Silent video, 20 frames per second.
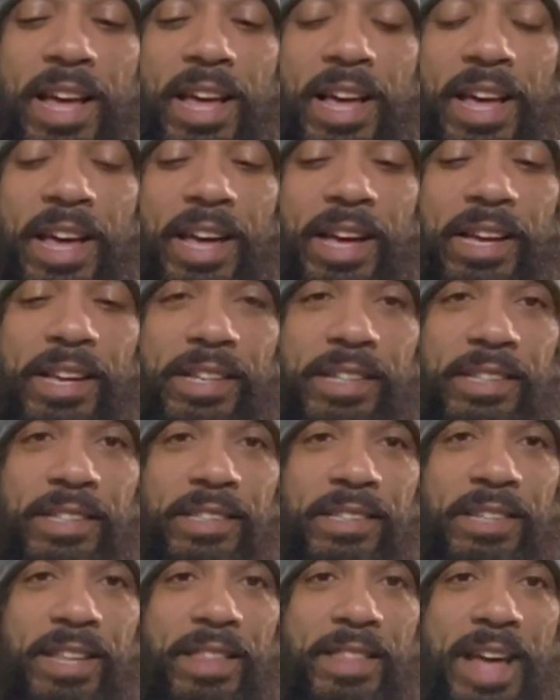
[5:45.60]

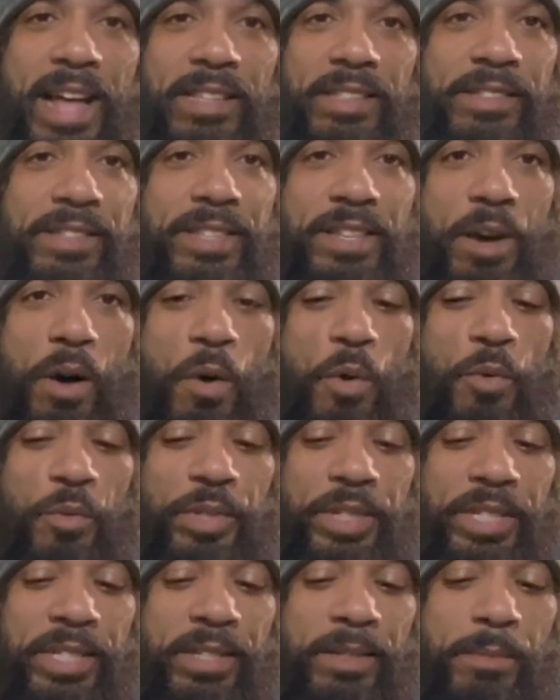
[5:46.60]
And that's the
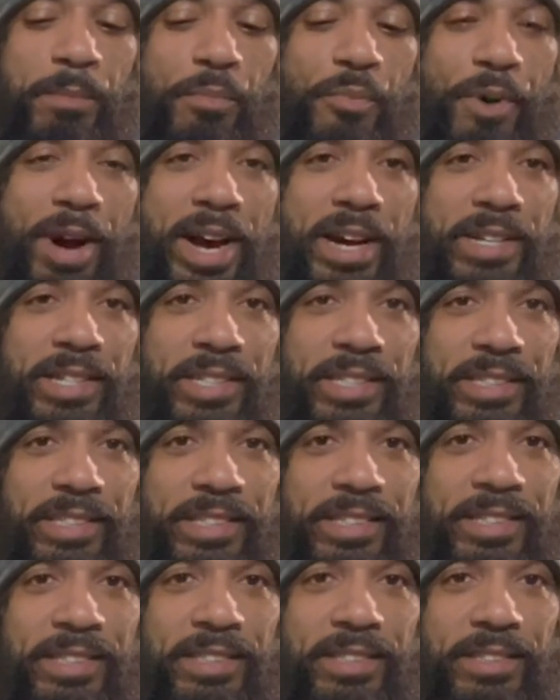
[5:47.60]
only
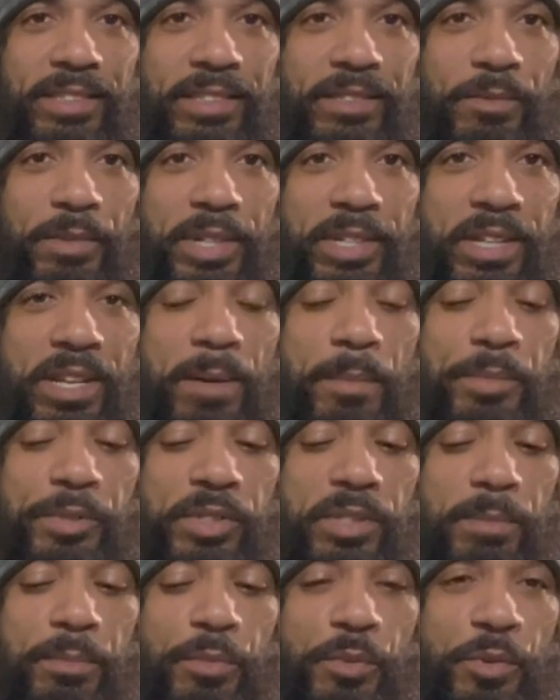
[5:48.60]
brightness when it comes
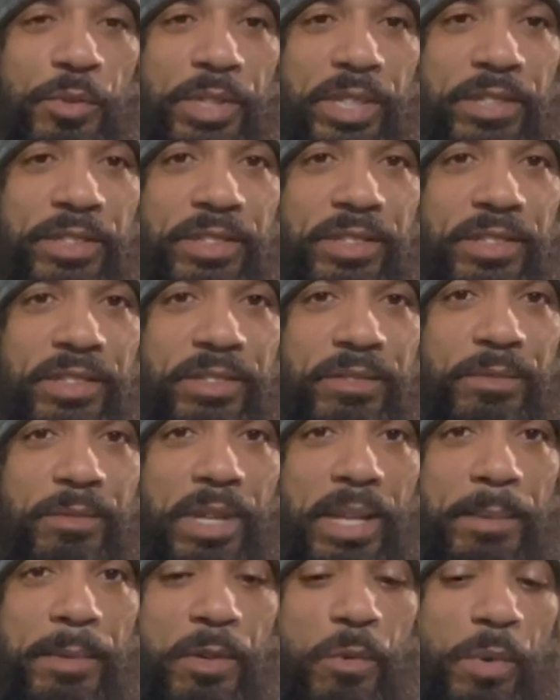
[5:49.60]
to moon.
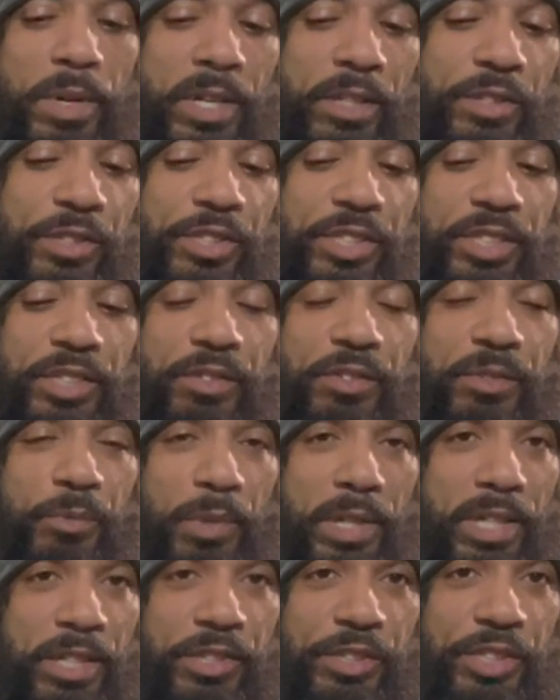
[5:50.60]
What else
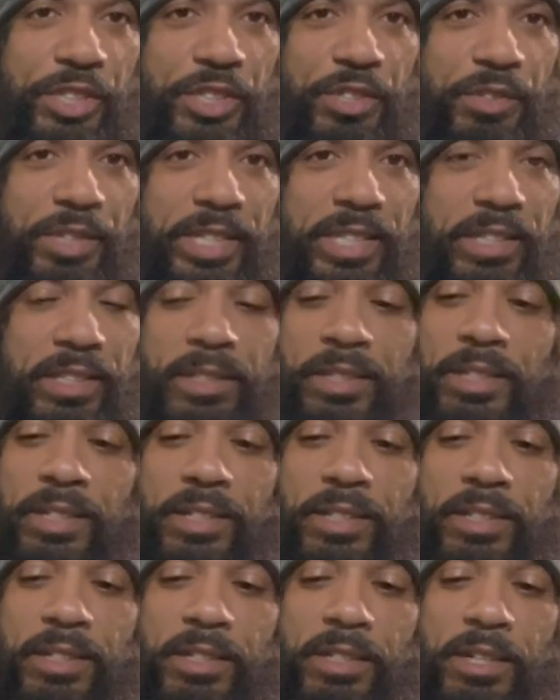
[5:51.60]
do you need
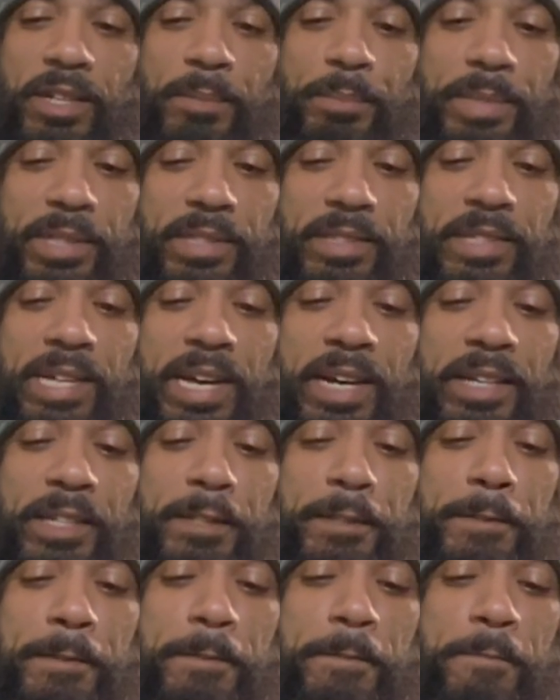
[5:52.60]

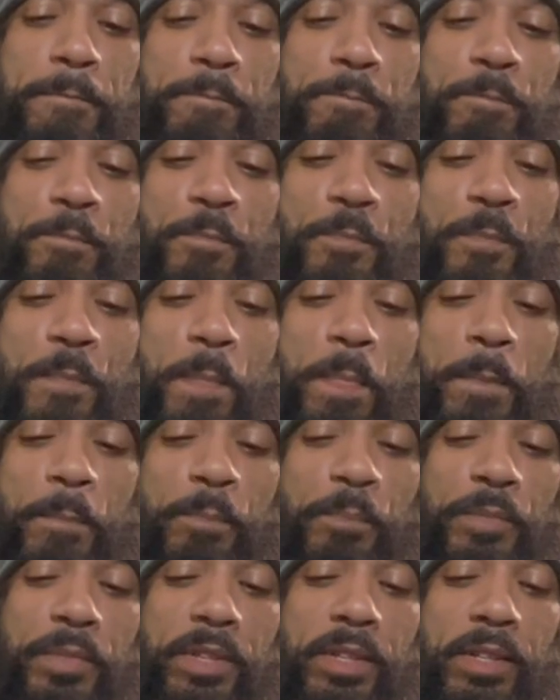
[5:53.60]
besides
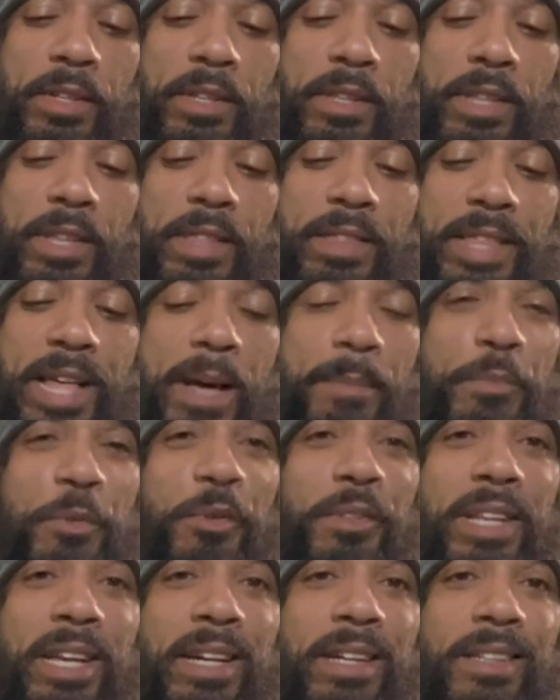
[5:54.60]
that
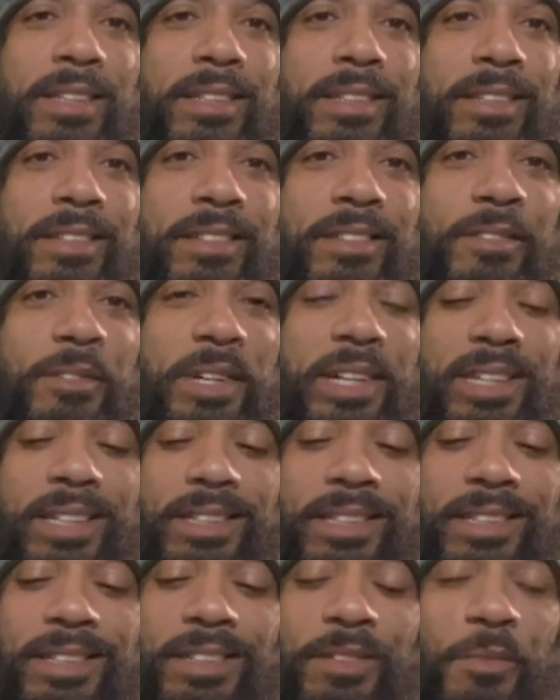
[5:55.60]
moonlight,
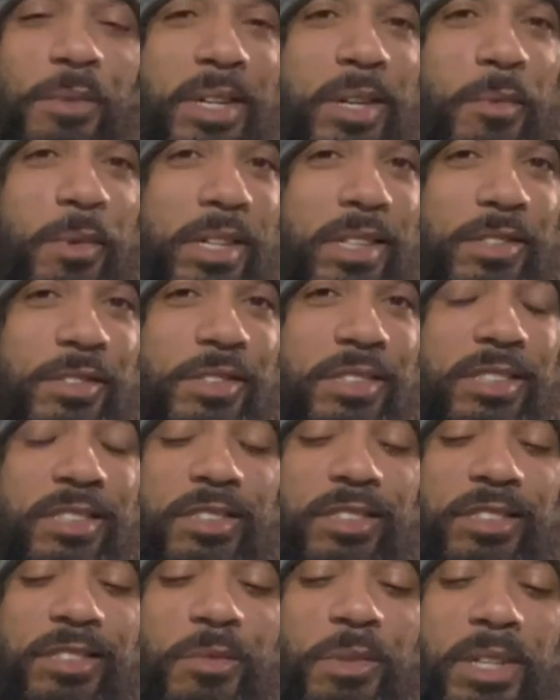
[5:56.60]
right? What
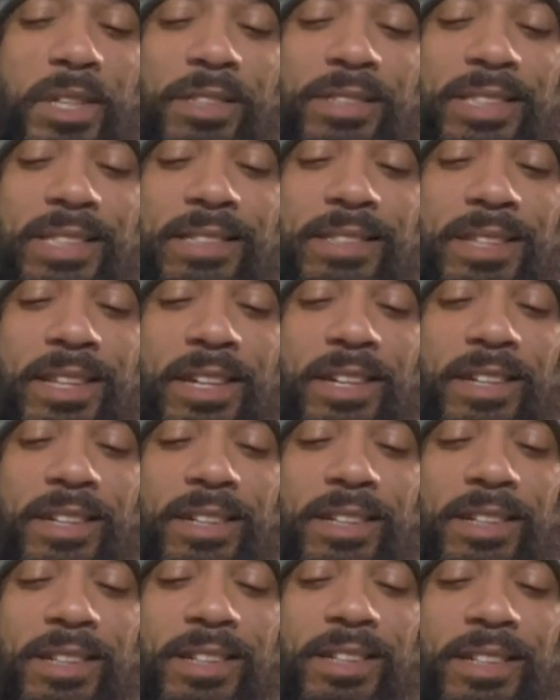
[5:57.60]
else is there?
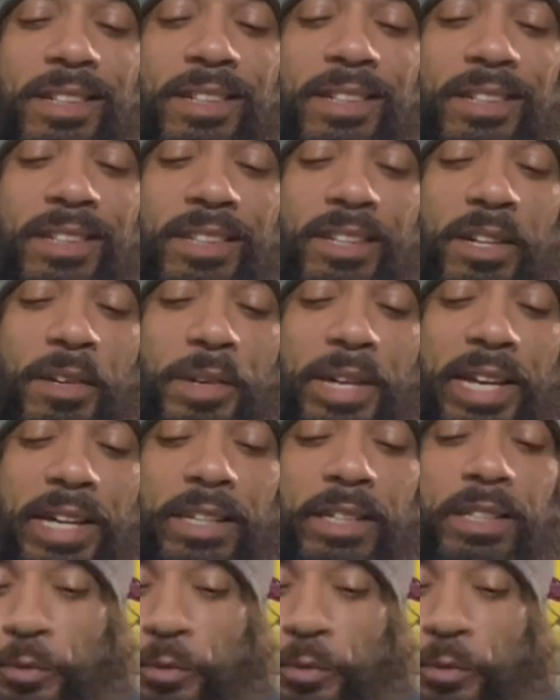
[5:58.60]
Okay.